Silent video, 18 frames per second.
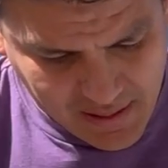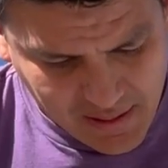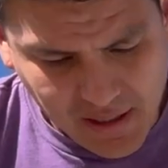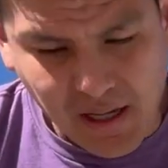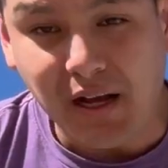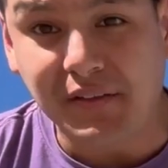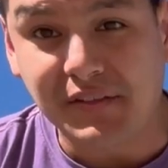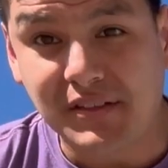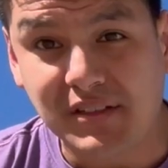
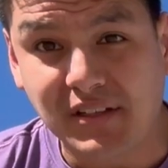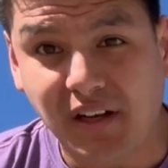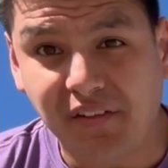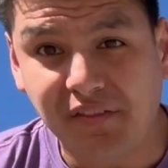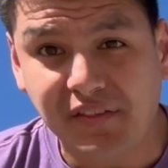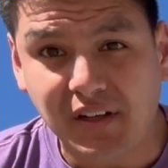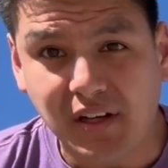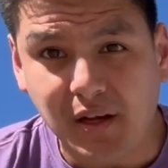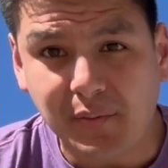I've
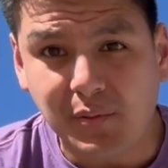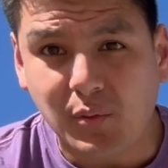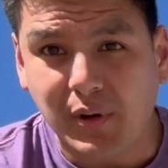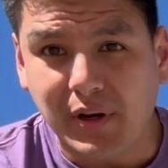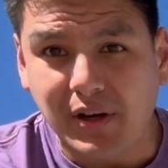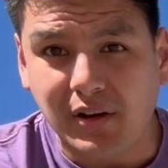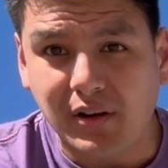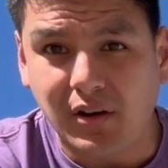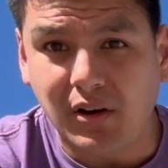scuffed it up
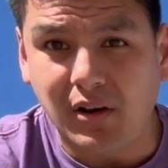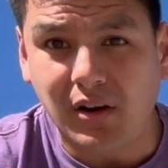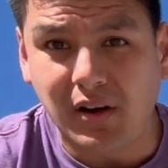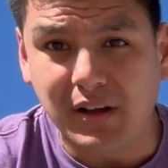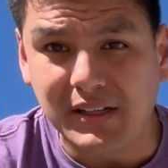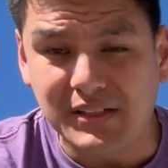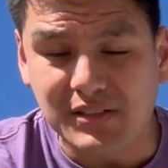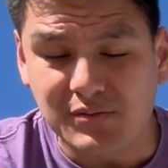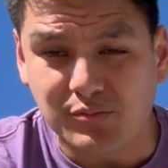where
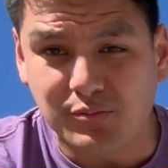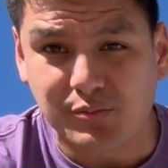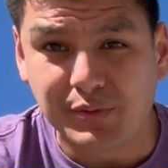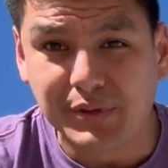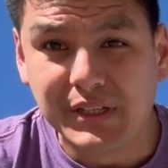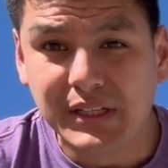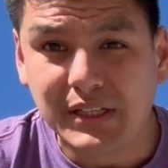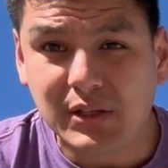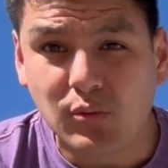it's
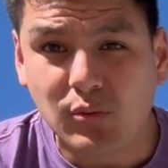really